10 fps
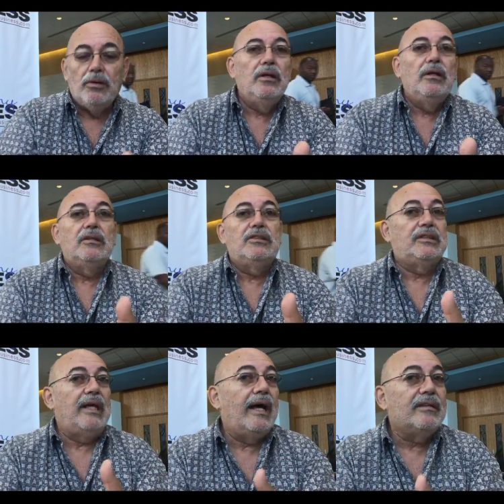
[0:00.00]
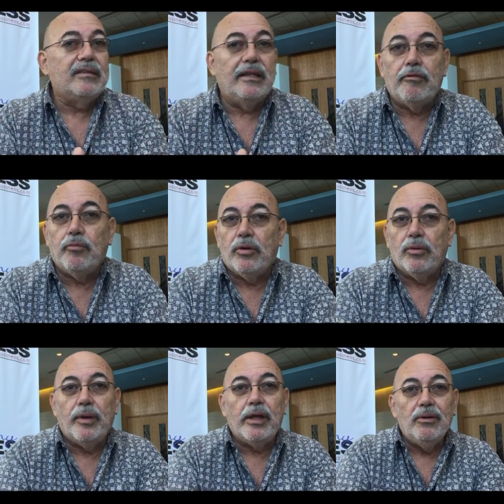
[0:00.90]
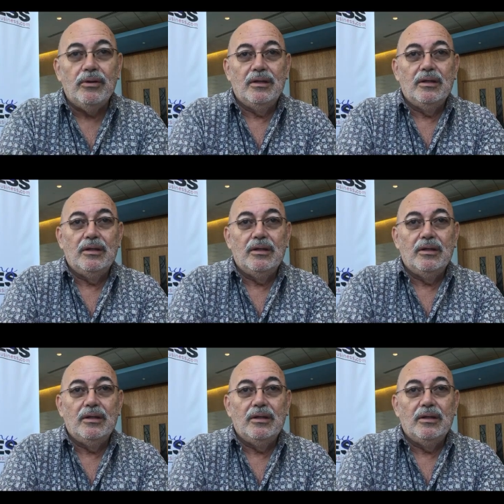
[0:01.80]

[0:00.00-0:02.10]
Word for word: mm Saks left Puerto Rico,